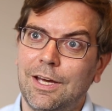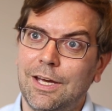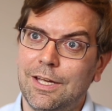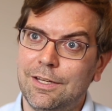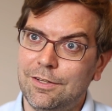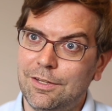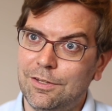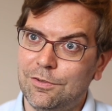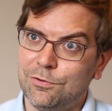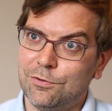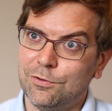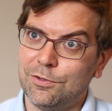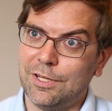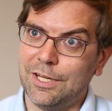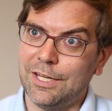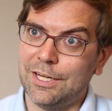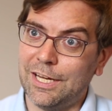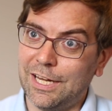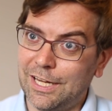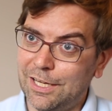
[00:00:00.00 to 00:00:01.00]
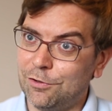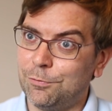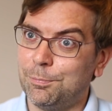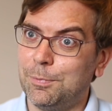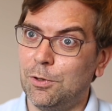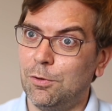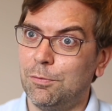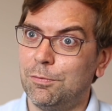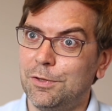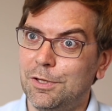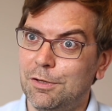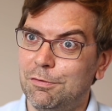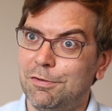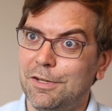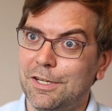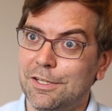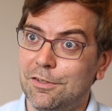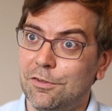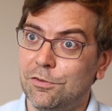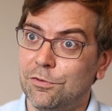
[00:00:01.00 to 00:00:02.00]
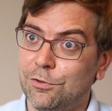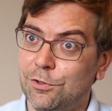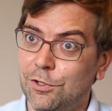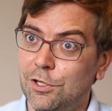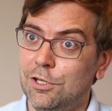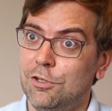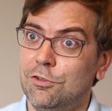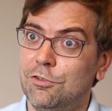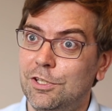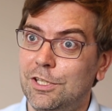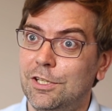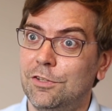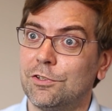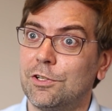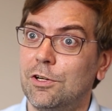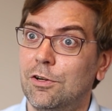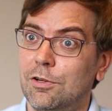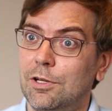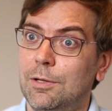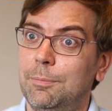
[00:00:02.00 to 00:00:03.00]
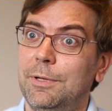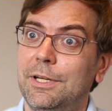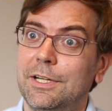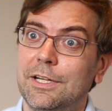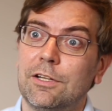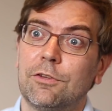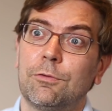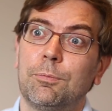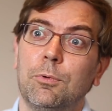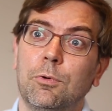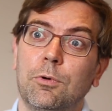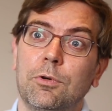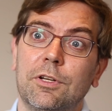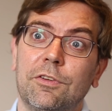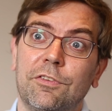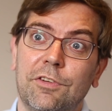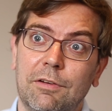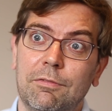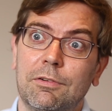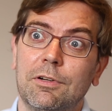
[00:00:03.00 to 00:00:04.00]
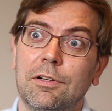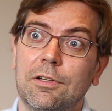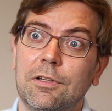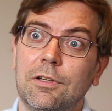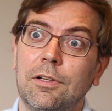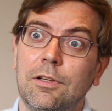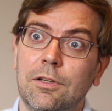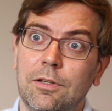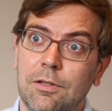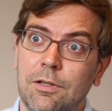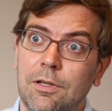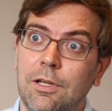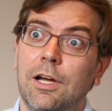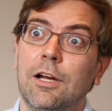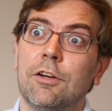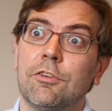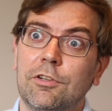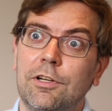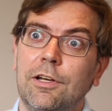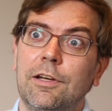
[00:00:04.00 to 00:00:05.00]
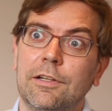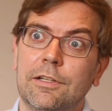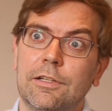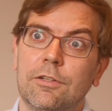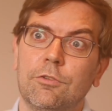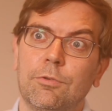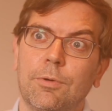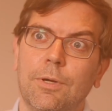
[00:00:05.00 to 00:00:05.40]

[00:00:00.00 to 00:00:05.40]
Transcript: And this enhancement of the effect, this synergy, is currently being explored in several large clinical